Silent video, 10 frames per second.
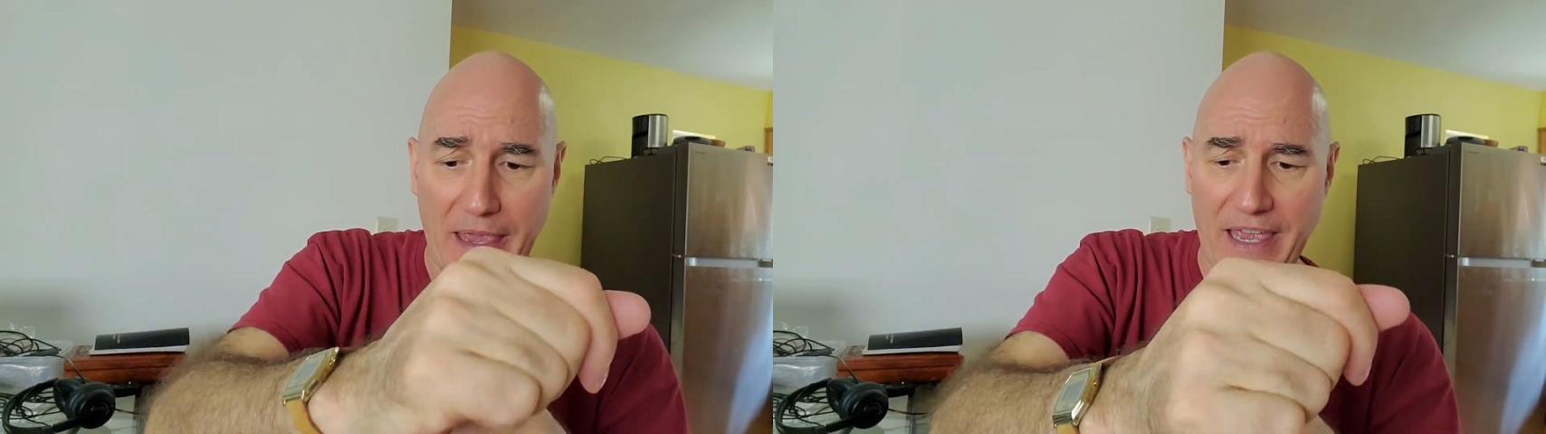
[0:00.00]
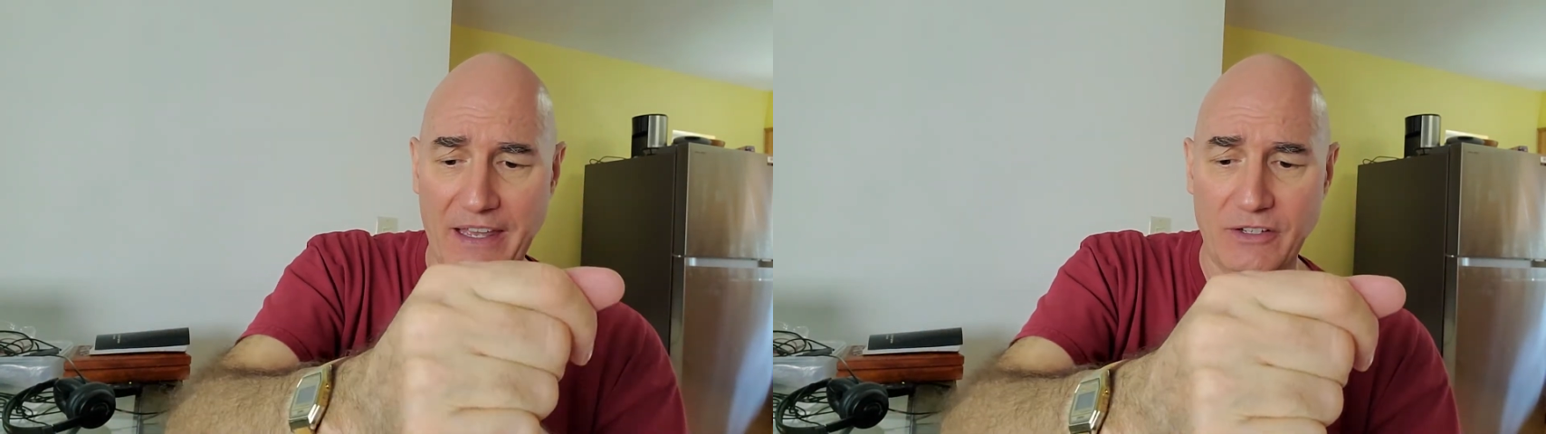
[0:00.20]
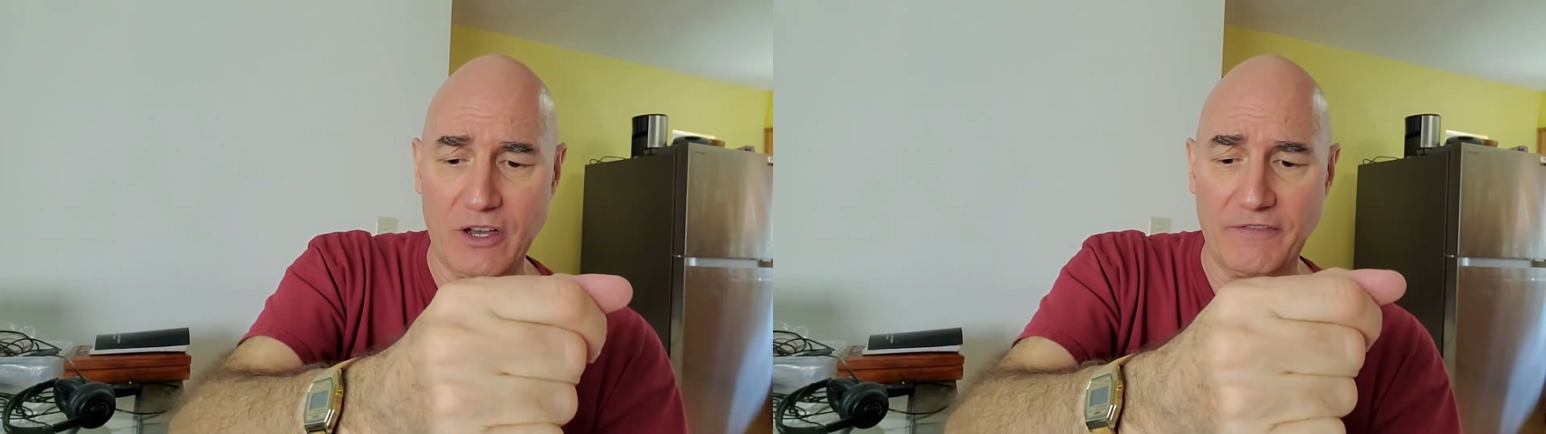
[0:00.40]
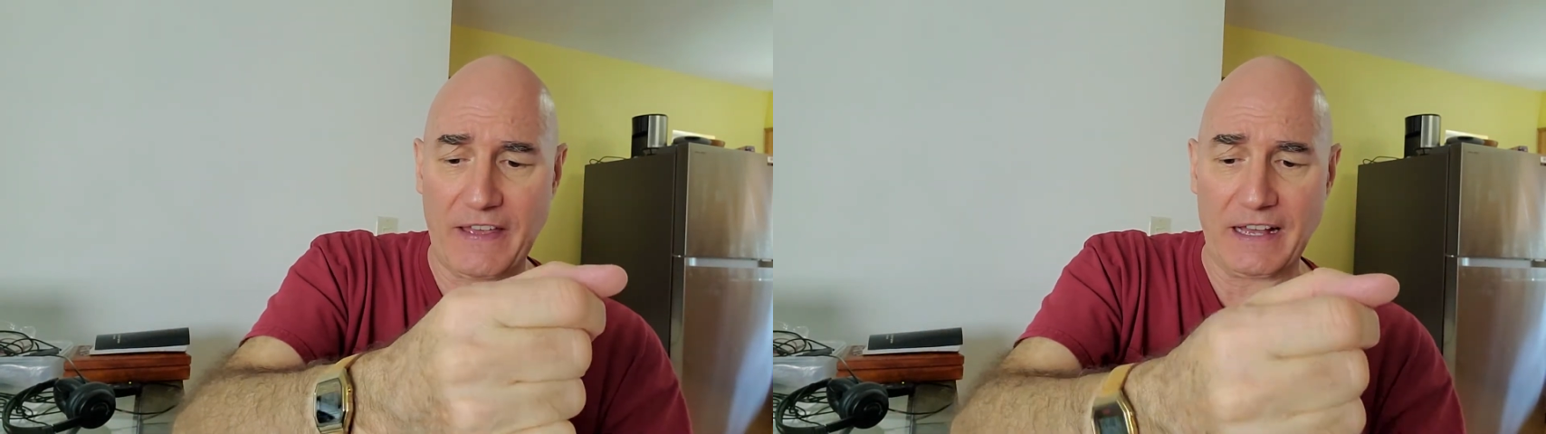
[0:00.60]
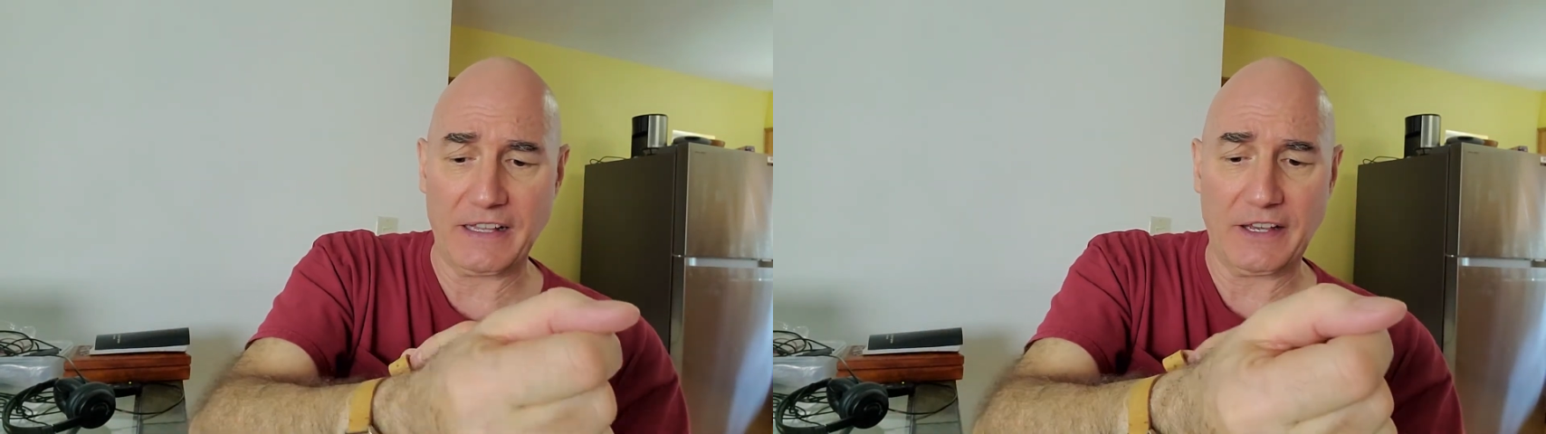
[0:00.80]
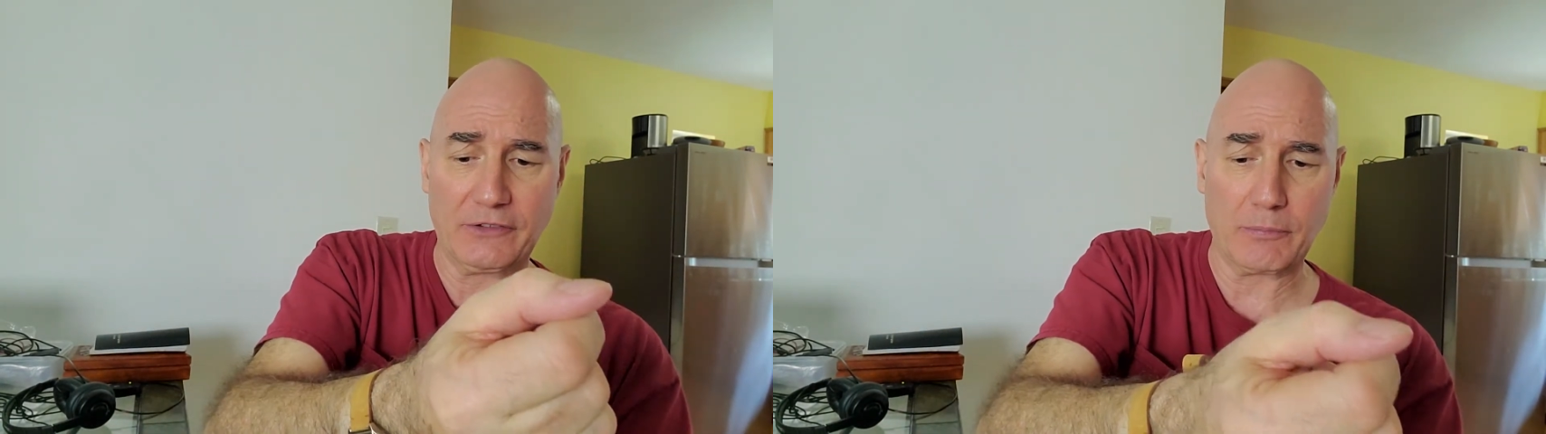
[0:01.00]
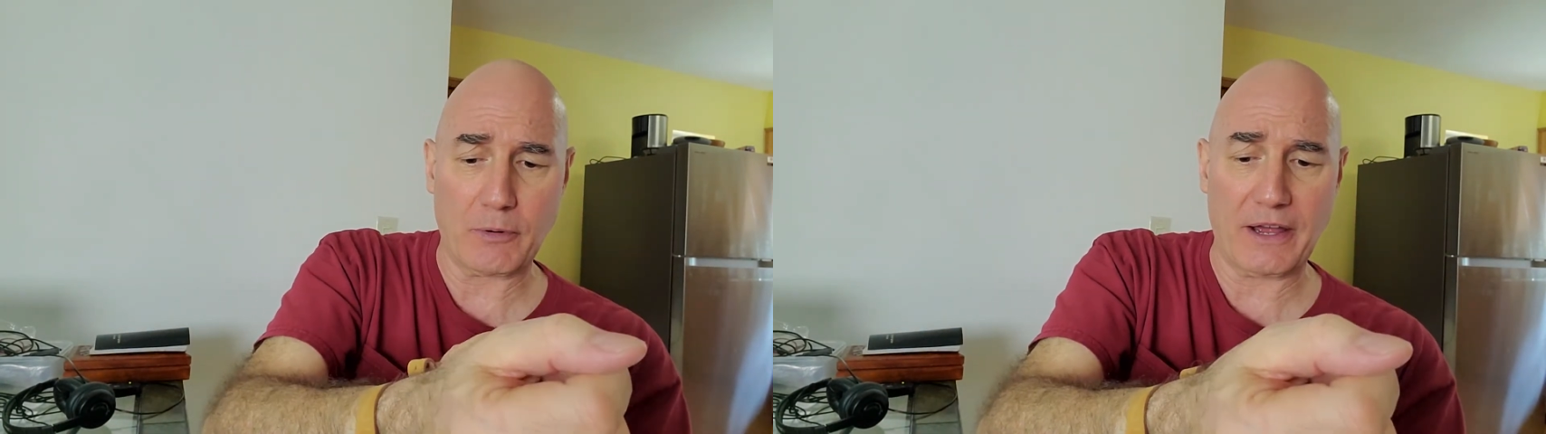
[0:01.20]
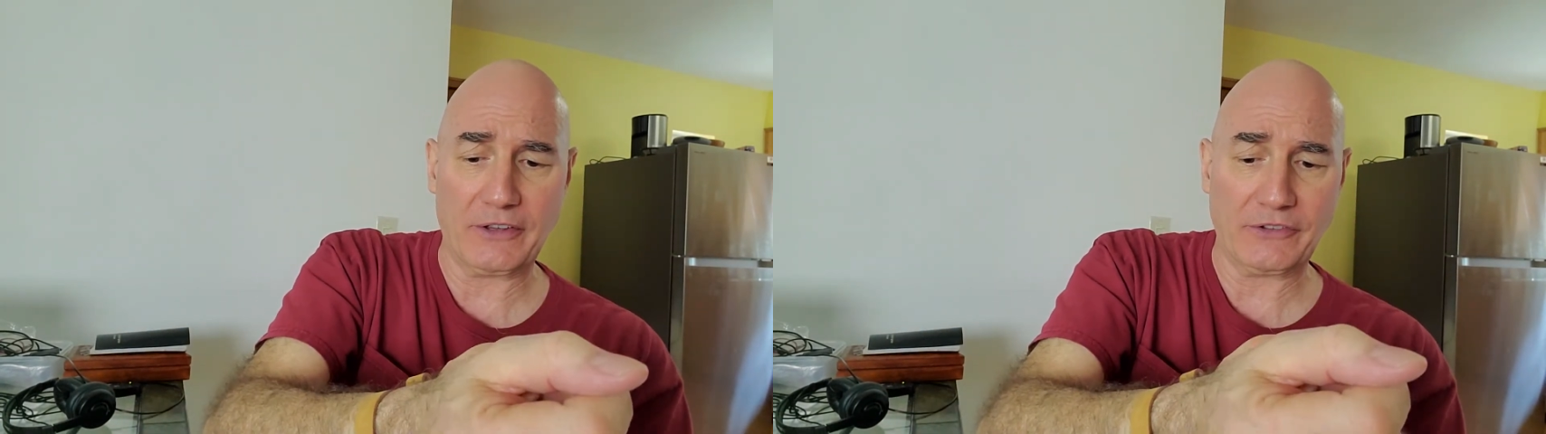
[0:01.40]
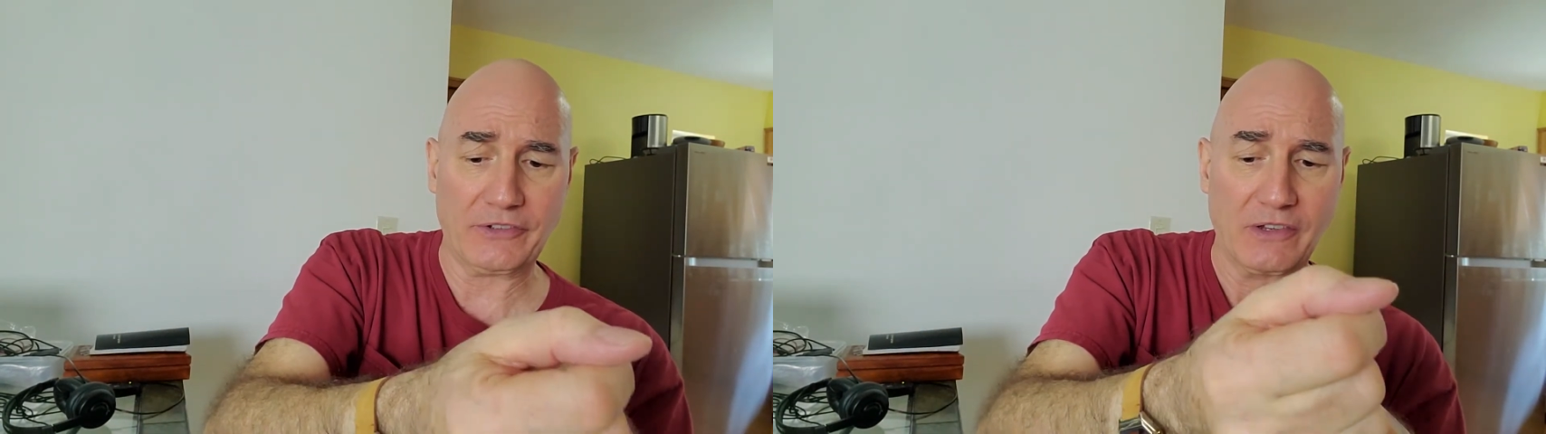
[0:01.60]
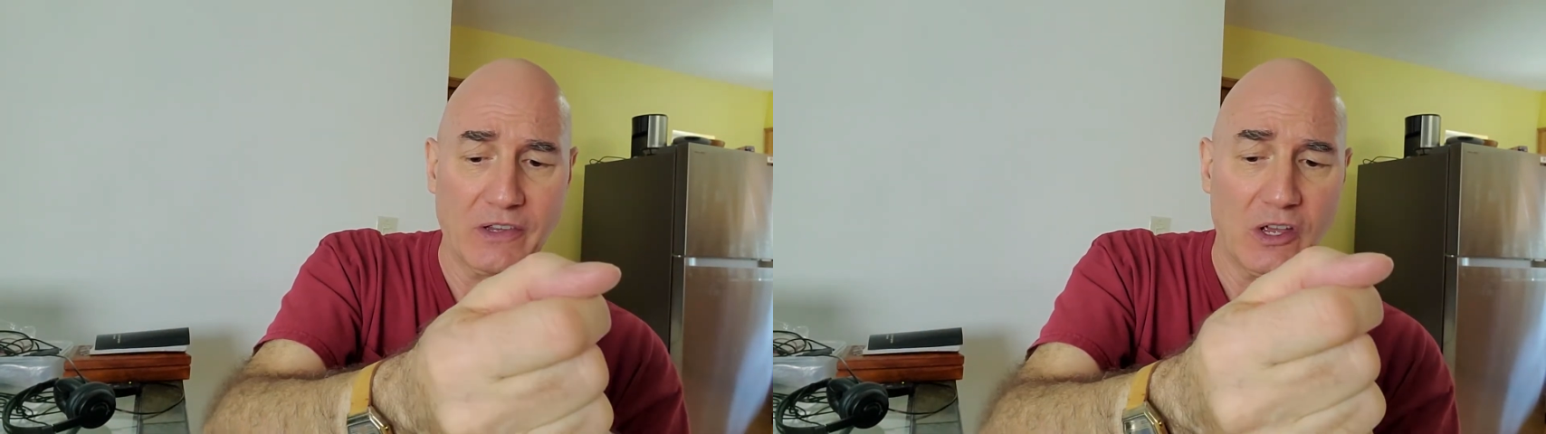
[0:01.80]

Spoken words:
band off AliExpress